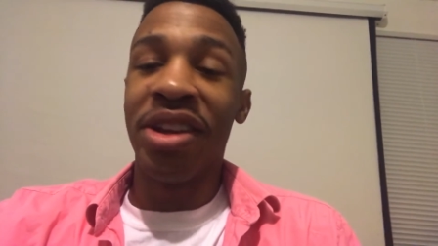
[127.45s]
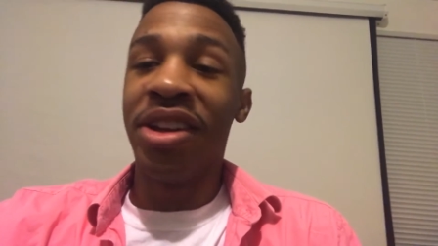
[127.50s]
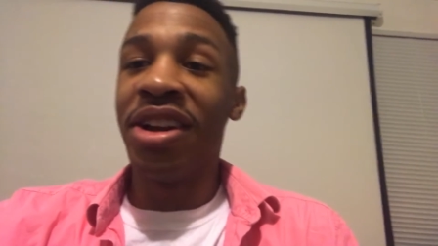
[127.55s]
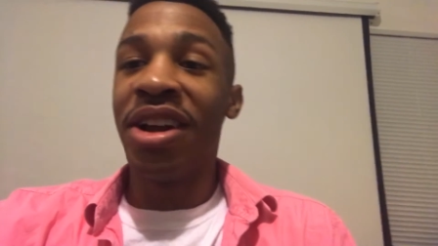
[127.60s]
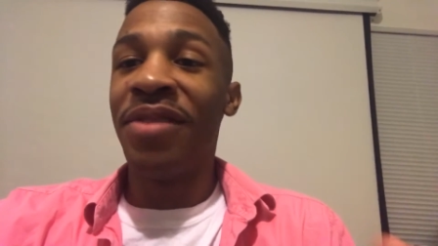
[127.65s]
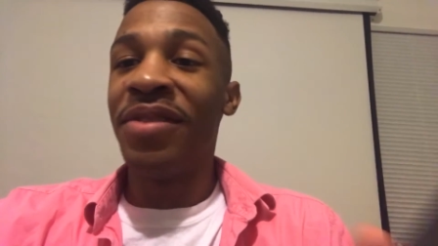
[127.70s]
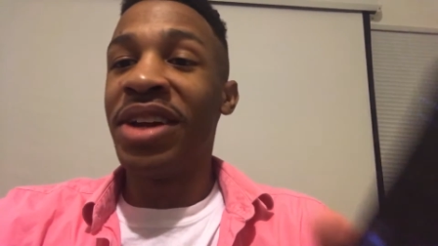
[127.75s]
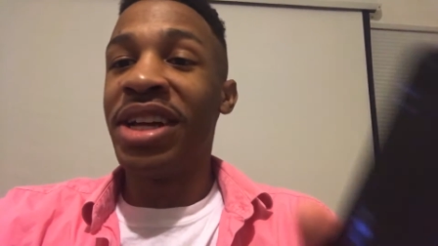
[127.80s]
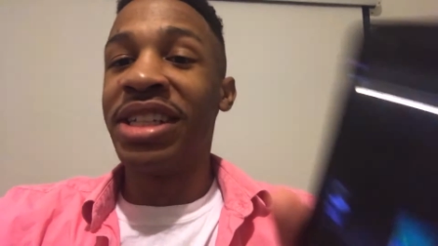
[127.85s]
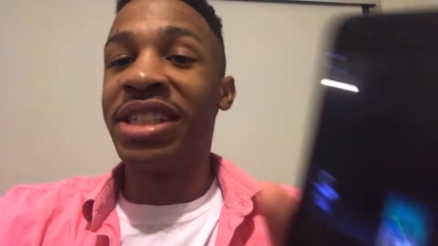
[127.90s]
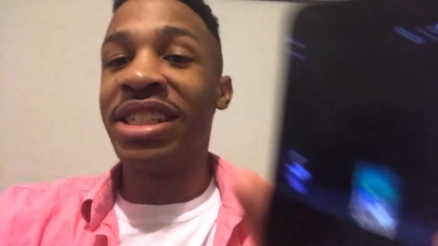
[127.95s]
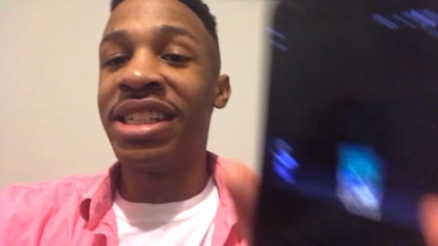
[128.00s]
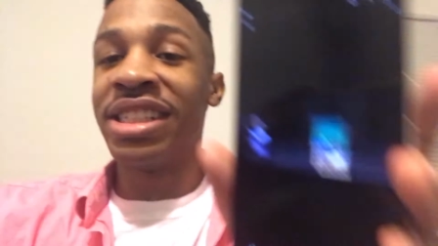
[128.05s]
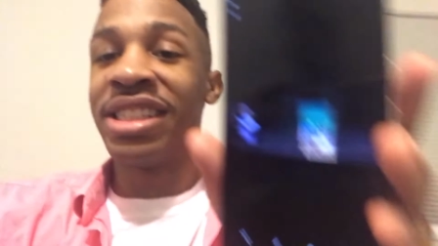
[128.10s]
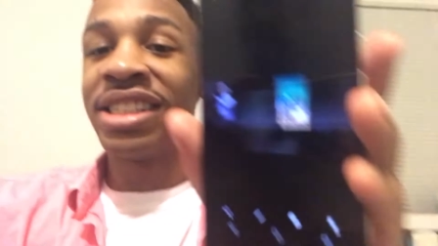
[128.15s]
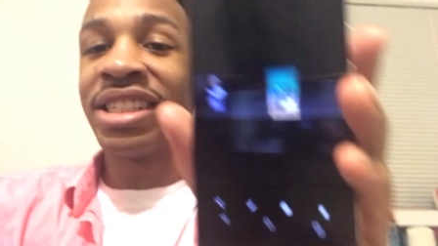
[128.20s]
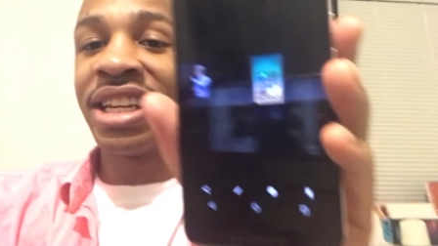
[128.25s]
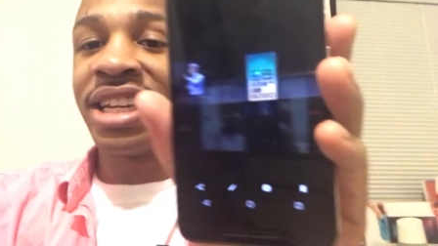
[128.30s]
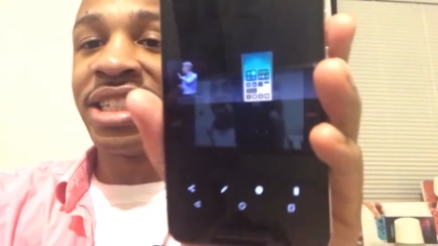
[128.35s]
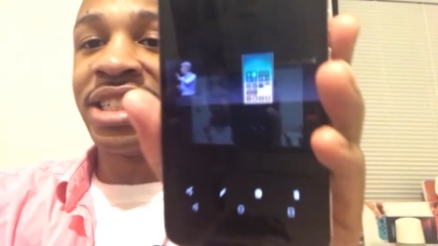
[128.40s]
You know what I mean? It's
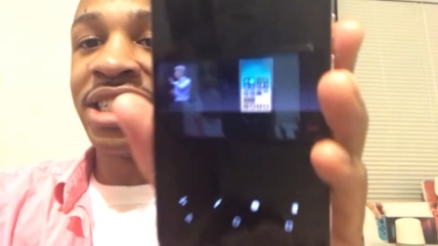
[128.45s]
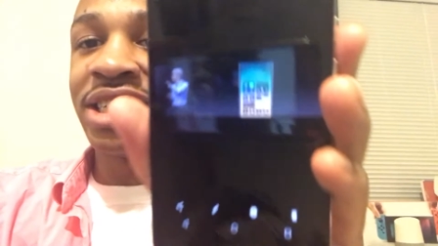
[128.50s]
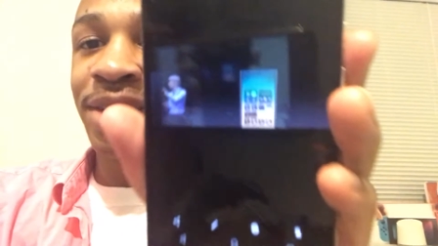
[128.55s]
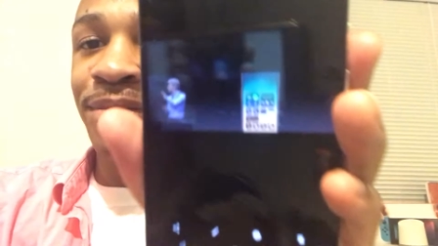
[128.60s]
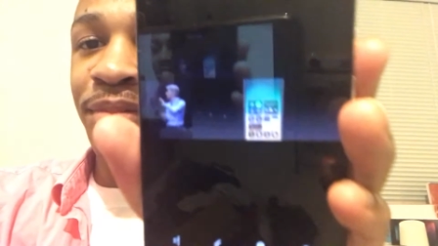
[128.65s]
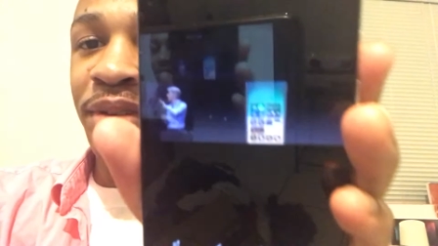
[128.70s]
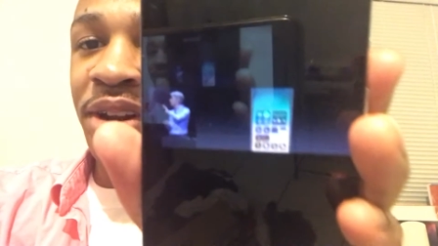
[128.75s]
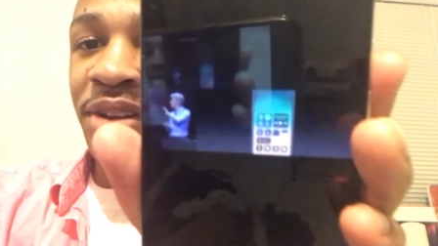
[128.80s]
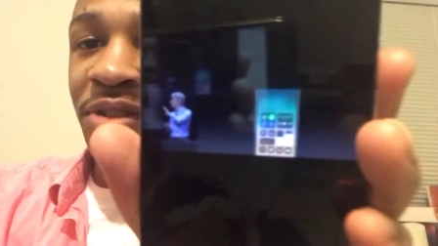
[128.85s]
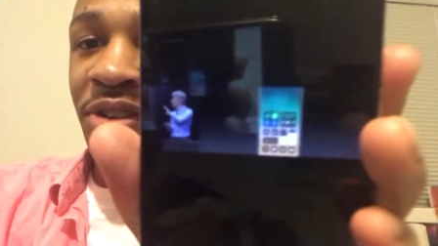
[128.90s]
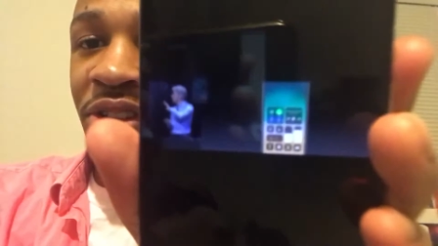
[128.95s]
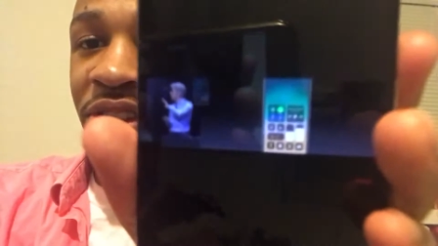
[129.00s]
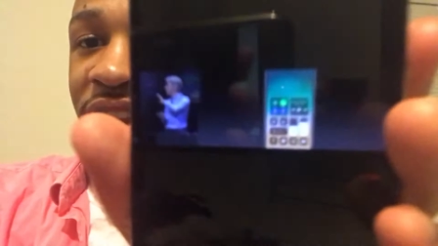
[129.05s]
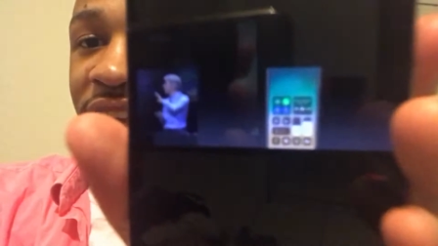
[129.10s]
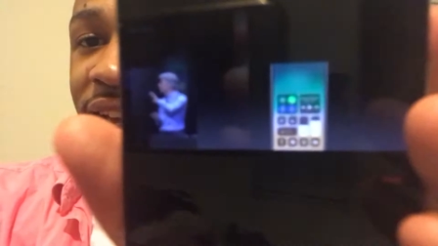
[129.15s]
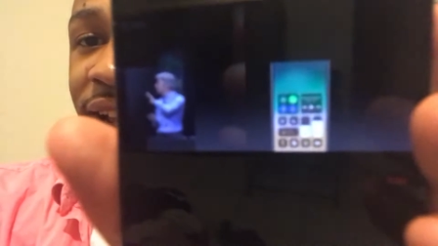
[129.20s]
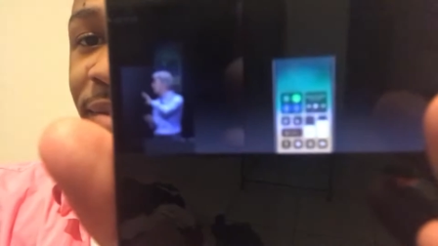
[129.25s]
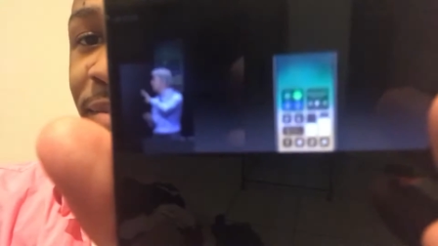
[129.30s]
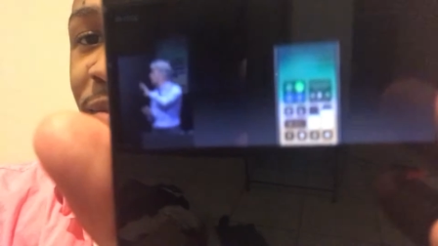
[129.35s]
just a beautiful thing.